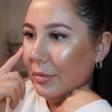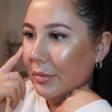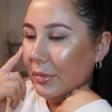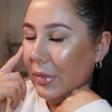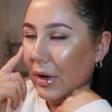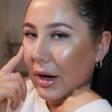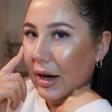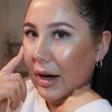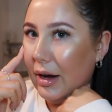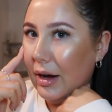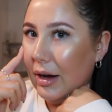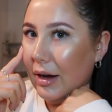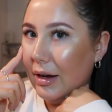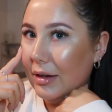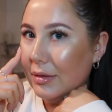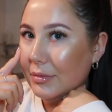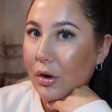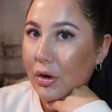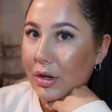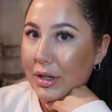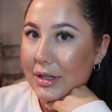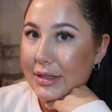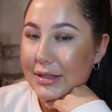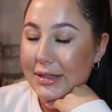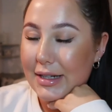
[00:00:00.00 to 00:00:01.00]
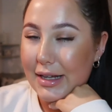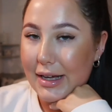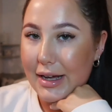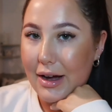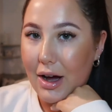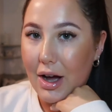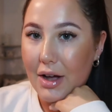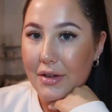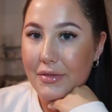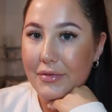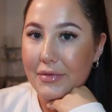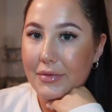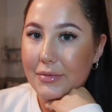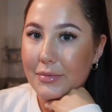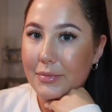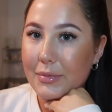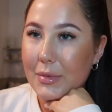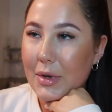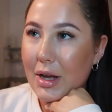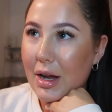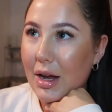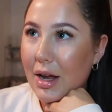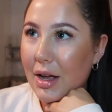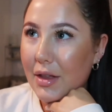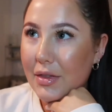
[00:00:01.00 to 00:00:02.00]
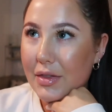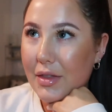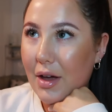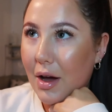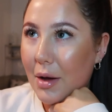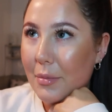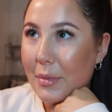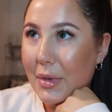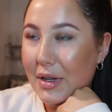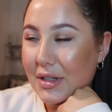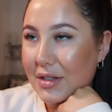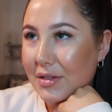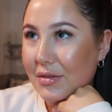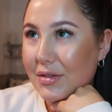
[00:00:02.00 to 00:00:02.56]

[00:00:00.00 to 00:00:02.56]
But honestly, I must